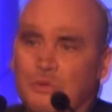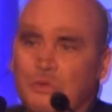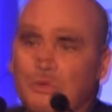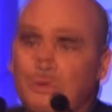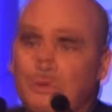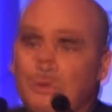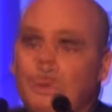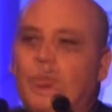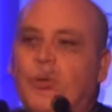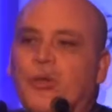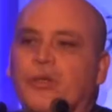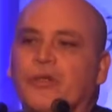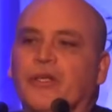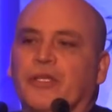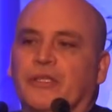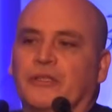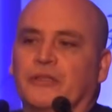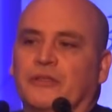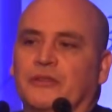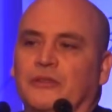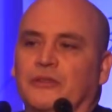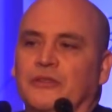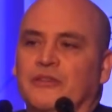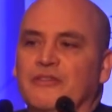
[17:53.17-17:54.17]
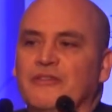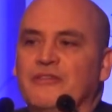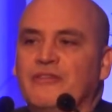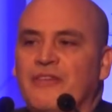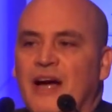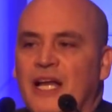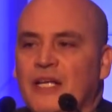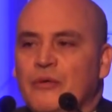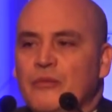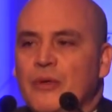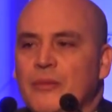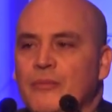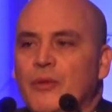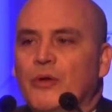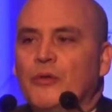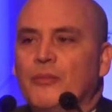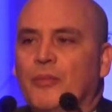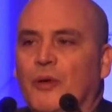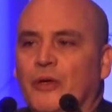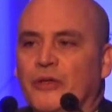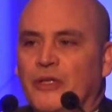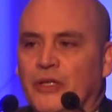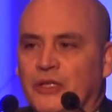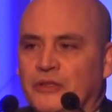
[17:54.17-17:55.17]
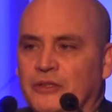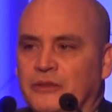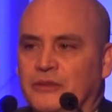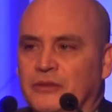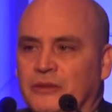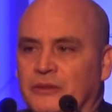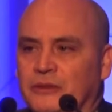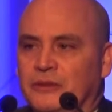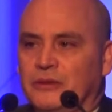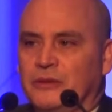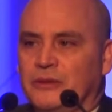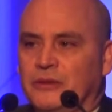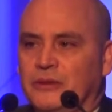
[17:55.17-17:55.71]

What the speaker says: good products, valuable products,